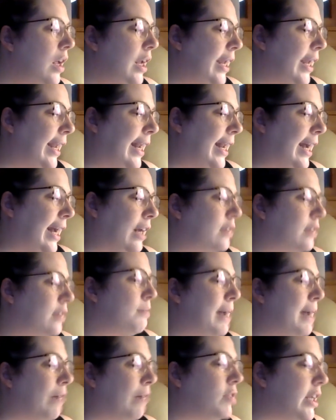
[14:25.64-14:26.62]
It has
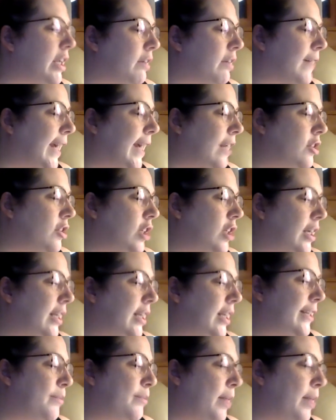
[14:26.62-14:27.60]
mountain
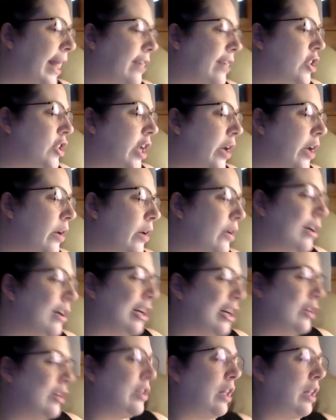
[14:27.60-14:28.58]
ranges,
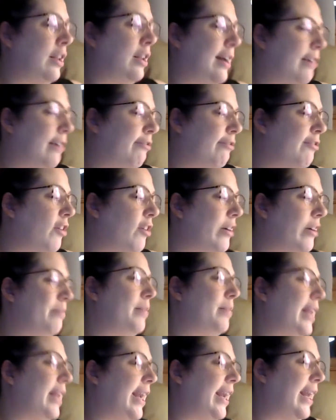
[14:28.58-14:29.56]
plateaus, a lot of
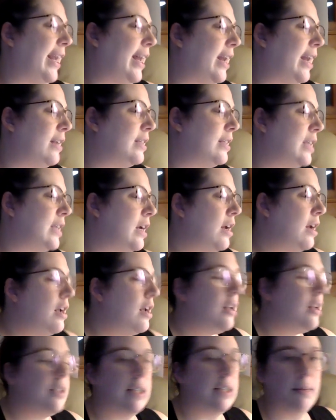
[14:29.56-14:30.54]
farmland,
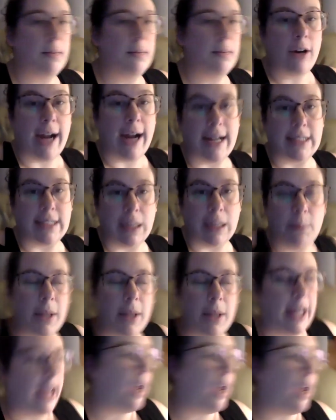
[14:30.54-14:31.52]
some grassy
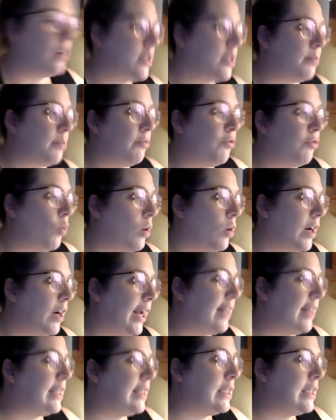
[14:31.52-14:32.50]
plains, some
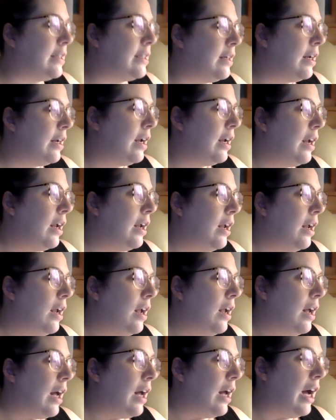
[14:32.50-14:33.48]
forests.
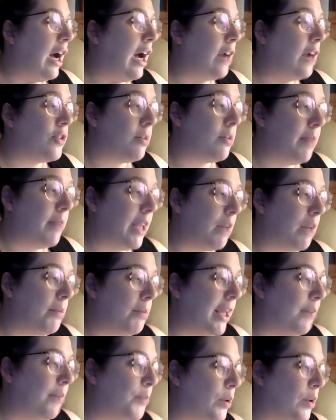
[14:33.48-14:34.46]
100 million
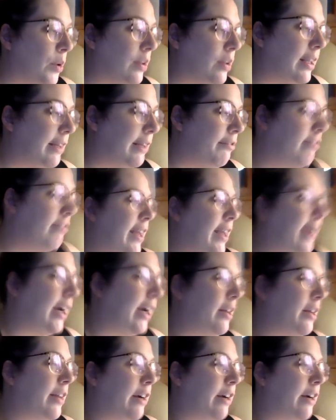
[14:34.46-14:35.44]
people live
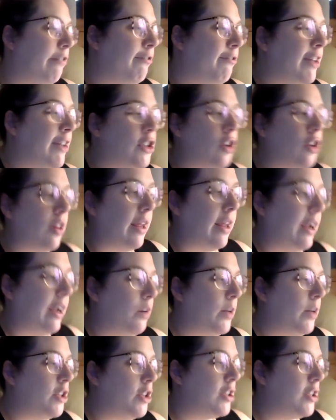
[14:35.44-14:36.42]
there. Their official
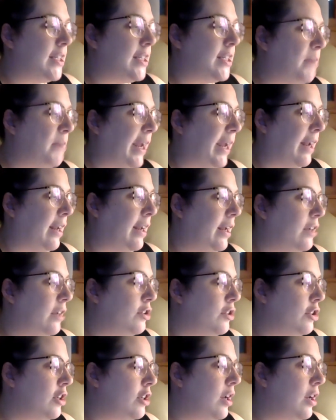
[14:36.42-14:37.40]
language is
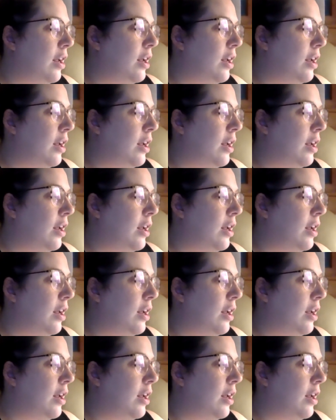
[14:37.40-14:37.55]
Spanish.